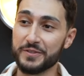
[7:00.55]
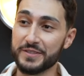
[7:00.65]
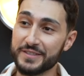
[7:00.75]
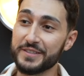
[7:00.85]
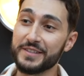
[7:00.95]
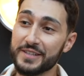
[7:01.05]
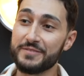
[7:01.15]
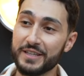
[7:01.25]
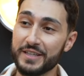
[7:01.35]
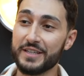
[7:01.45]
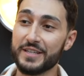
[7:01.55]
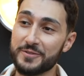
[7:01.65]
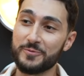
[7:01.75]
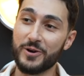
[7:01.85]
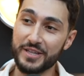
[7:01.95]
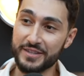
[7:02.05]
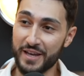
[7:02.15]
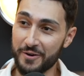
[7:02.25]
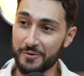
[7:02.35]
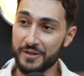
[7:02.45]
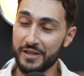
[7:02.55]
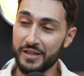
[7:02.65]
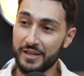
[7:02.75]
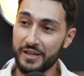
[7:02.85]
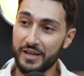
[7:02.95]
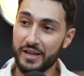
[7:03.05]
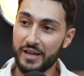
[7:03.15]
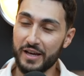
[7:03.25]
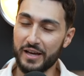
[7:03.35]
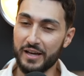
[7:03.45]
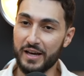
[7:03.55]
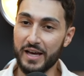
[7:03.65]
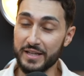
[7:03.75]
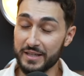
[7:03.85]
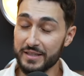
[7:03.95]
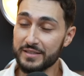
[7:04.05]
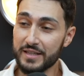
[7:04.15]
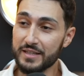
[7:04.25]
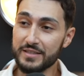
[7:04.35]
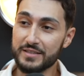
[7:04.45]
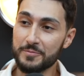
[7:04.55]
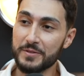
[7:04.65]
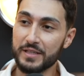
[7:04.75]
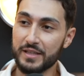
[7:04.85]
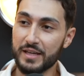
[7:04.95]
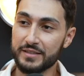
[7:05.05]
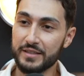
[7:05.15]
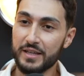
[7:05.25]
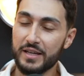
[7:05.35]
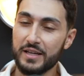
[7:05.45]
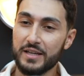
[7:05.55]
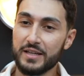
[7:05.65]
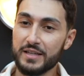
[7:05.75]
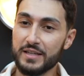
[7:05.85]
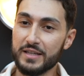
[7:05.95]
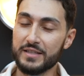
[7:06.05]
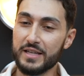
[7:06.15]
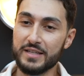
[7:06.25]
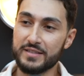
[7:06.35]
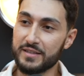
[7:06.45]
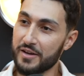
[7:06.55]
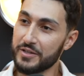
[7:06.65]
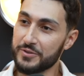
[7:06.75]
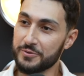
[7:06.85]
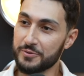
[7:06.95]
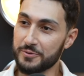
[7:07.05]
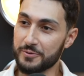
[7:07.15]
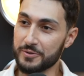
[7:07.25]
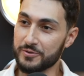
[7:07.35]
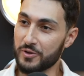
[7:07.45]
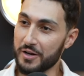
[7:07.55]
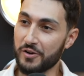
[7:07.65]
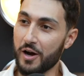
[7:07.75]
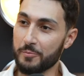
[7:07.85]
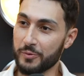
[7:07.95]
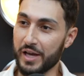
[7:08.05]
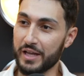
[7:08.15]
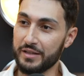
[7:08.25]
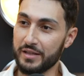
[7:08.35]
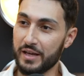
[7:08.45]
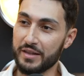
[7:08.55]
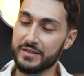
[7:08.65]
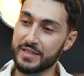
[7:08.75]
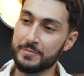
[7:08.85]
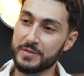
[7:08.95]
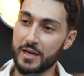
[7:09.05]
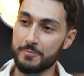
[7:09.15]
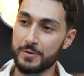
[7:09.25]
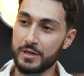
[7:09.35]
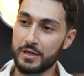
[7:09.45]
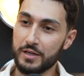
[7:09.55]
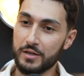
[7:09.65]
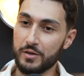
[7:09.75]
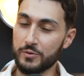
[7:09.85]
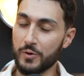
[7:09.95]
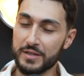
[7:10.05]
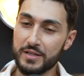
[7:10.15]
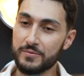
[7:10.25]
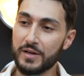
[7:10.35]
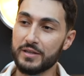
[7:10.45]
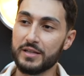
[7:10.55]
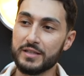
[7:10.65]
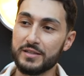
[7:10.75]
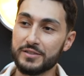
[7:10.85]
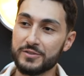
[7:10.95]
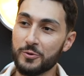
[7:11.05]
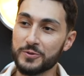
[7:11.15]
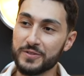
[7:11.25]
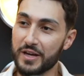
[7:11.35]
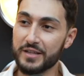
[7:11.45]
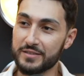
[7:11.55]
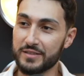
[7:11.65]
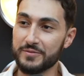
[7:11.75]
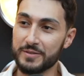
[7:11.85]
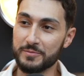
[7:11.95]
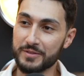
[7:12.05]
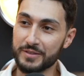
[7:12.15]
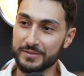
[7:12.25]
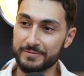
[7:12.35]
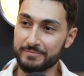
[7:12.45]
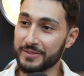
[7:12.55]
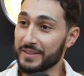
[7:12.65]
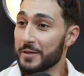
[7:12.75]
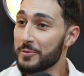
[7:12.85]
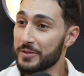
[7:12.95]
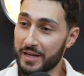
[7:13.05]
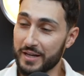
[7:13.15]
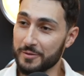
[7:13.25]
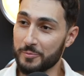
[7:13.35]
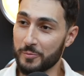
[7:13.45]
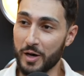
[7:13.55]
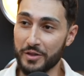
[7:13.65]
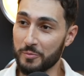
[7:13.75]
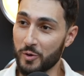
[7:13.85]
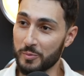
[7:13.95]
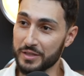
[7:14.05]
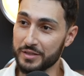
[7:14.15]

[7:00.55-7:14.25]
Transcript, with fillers: They're still living in it right now, uh, and it is it is something that it, it's scary to try to comprehend. At the same time, you identify that there's no science even to label that at the at the moment.